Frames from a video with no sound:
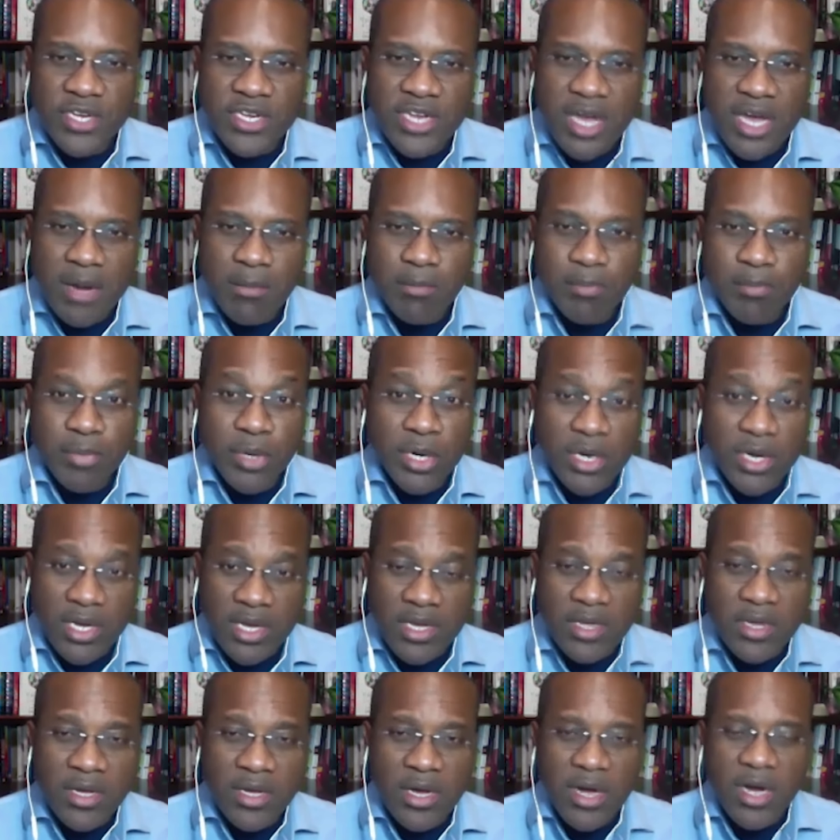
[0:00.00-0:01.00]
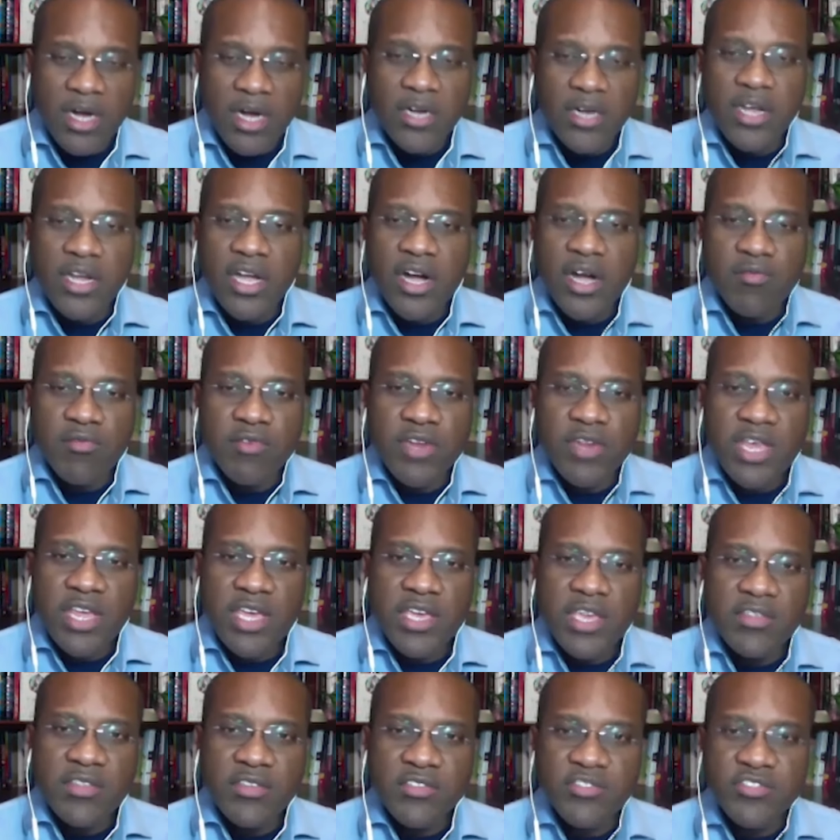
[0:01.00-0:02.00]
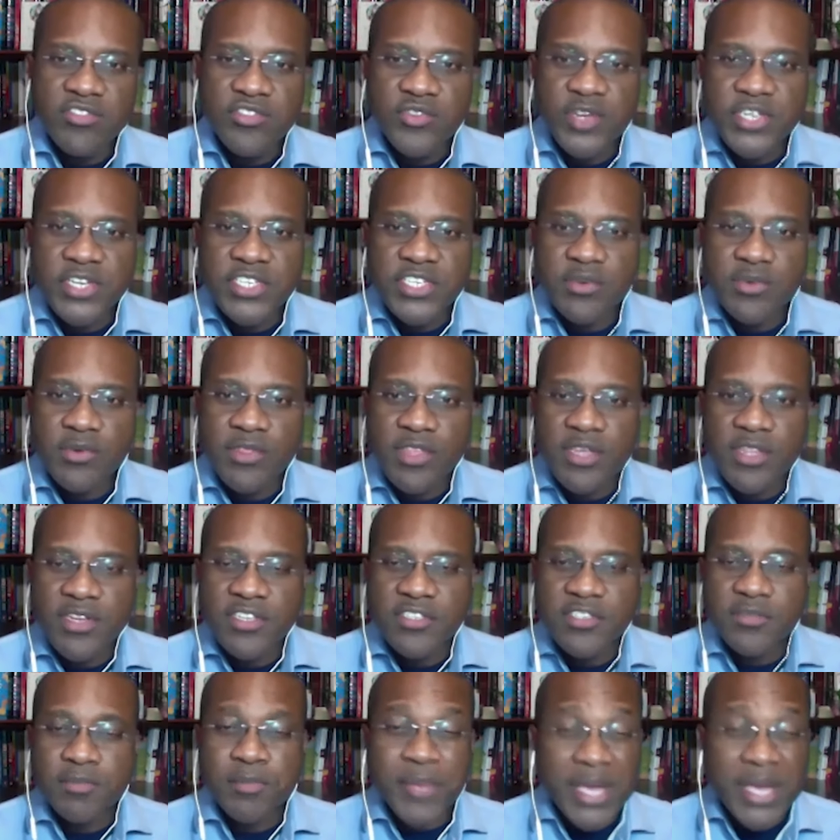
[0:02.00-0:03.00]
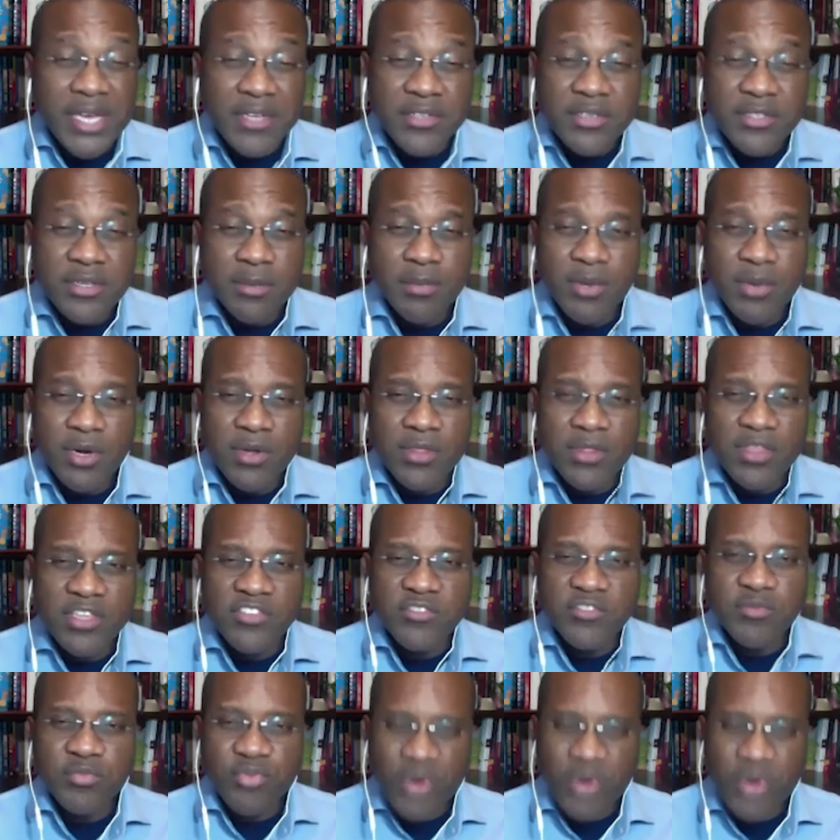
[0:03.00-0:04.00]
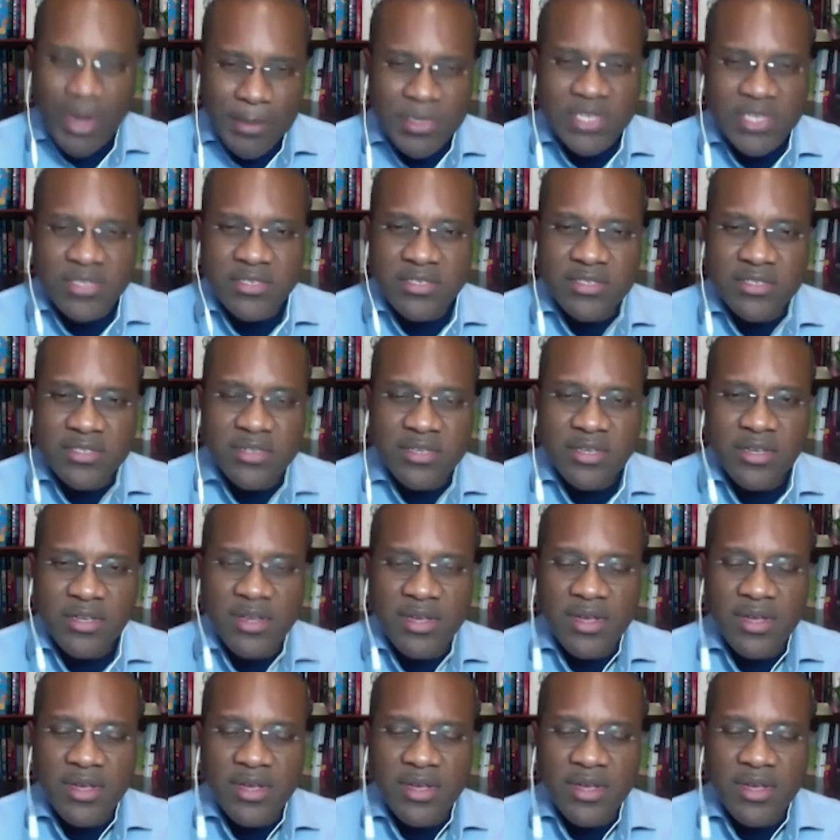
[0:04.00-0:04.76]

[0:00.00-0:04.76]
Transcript: In our book, Uncovering the Hidden Stranger Within, is based upon this premise